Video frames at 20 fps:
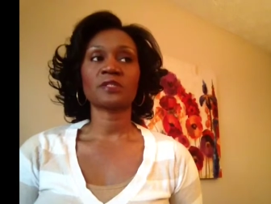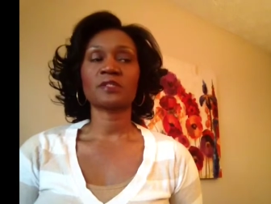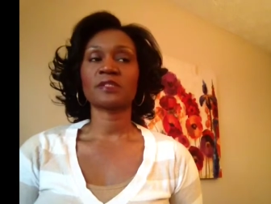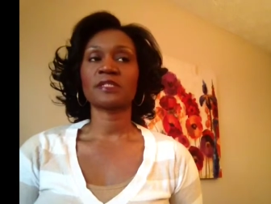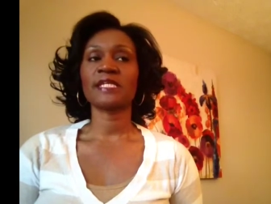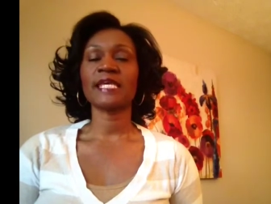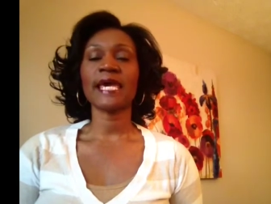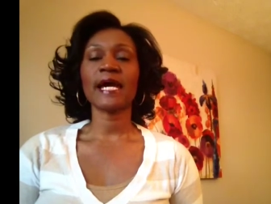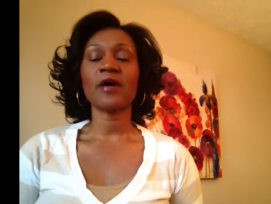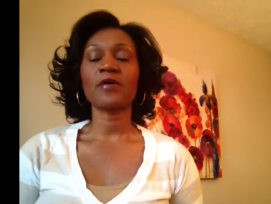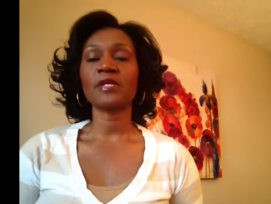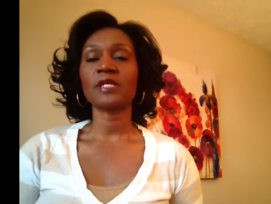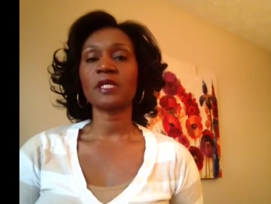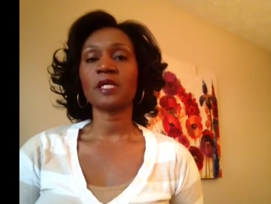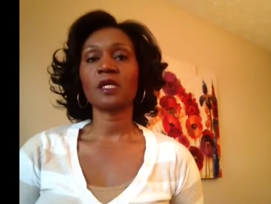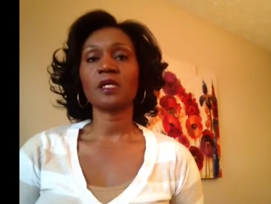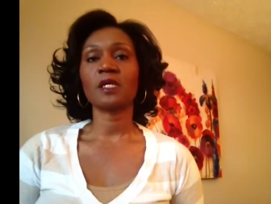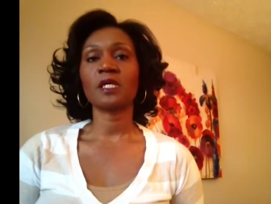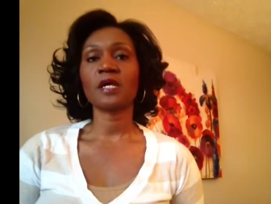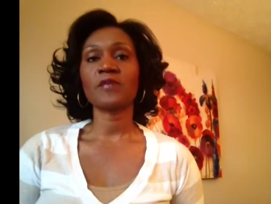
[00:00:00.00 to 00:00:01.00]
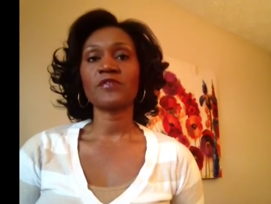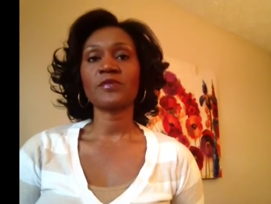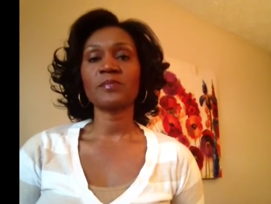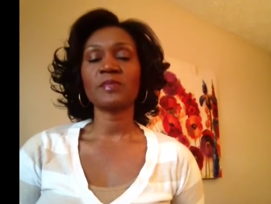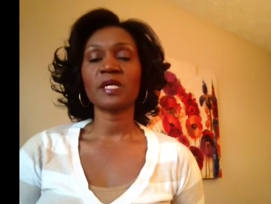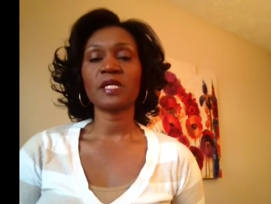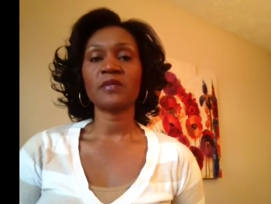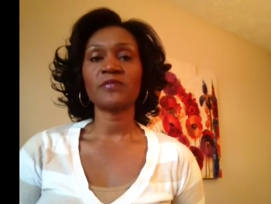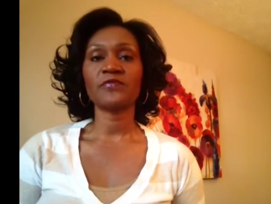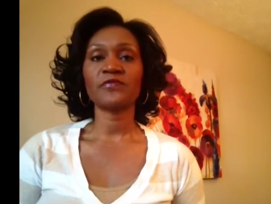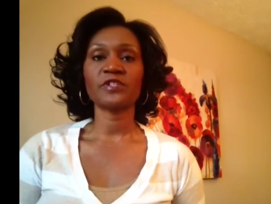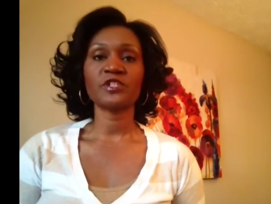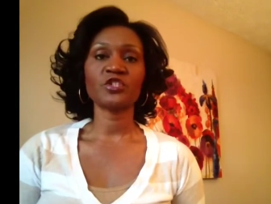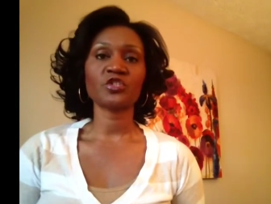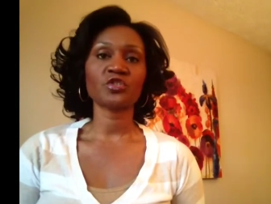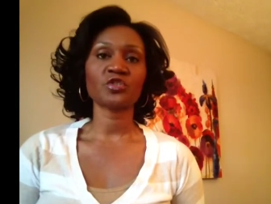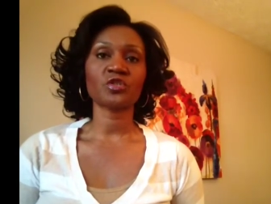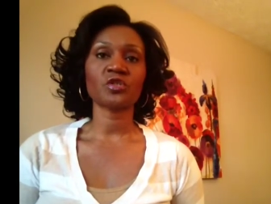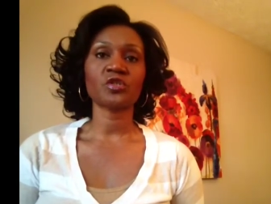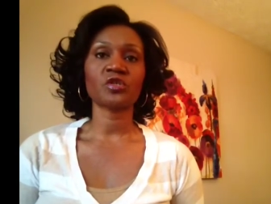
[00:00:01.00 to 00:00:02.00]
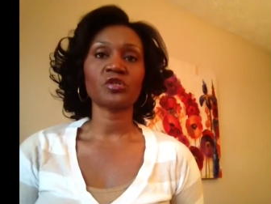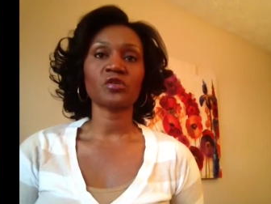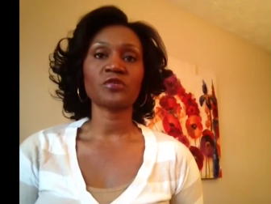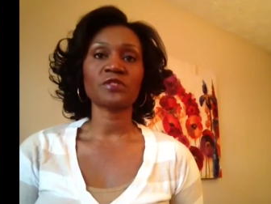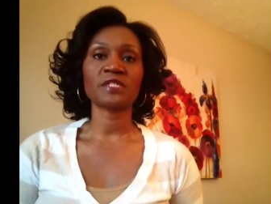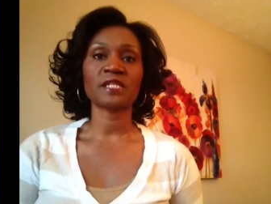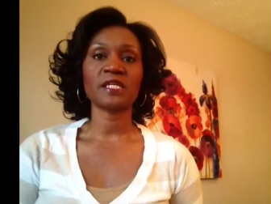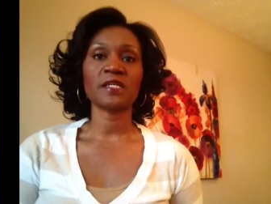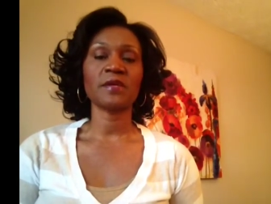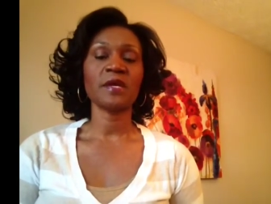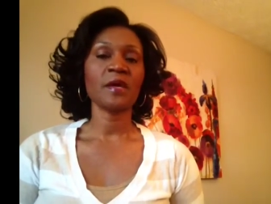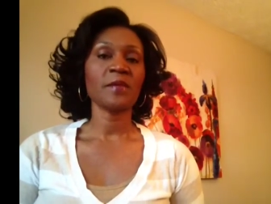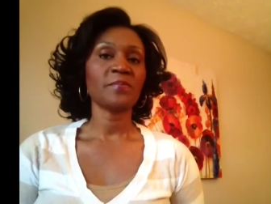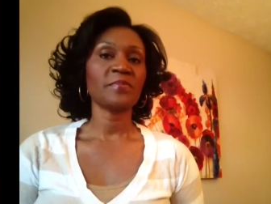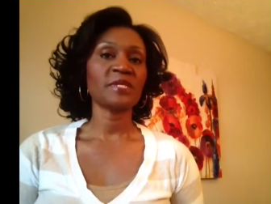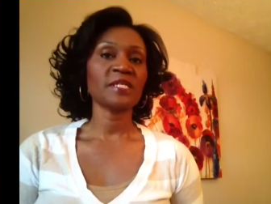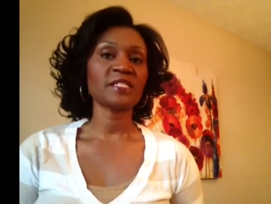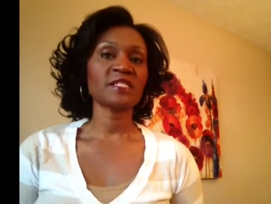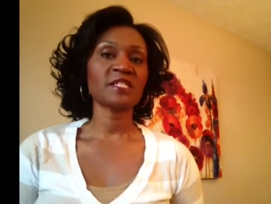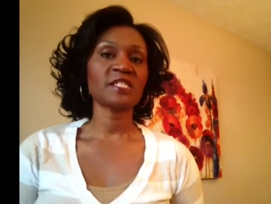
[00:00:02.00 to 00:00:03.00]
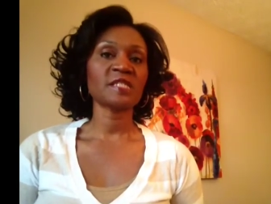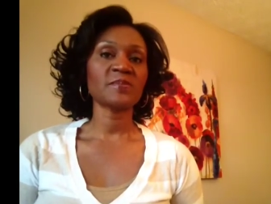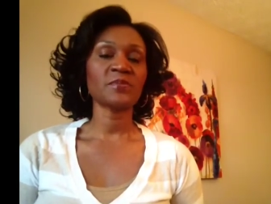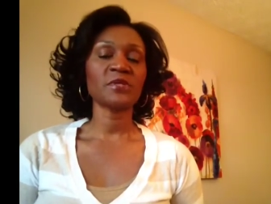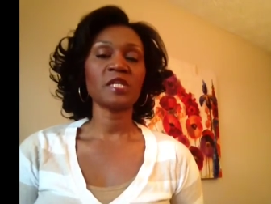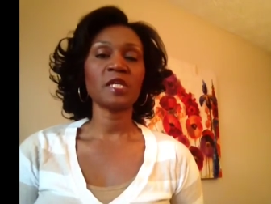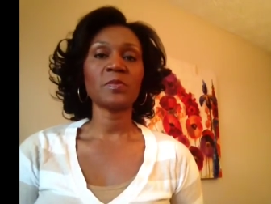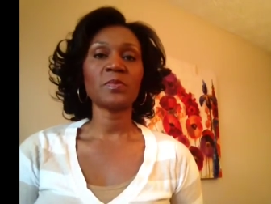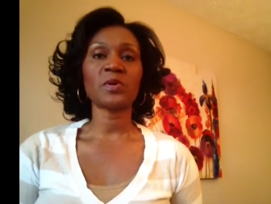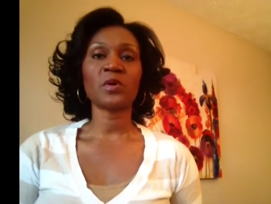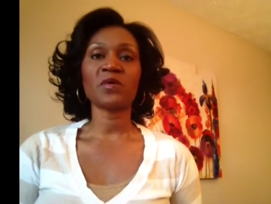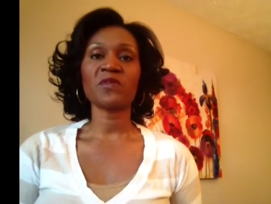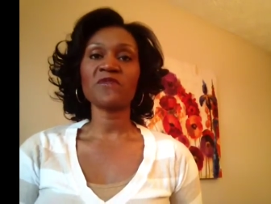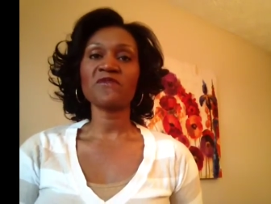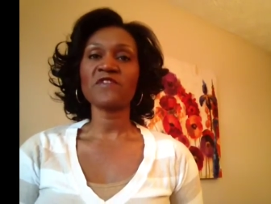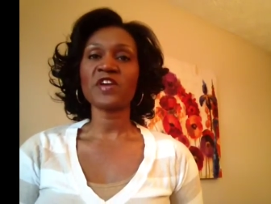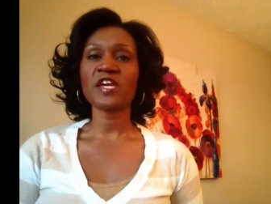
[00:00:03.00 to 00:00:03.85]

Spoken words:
and county and government officials and business people,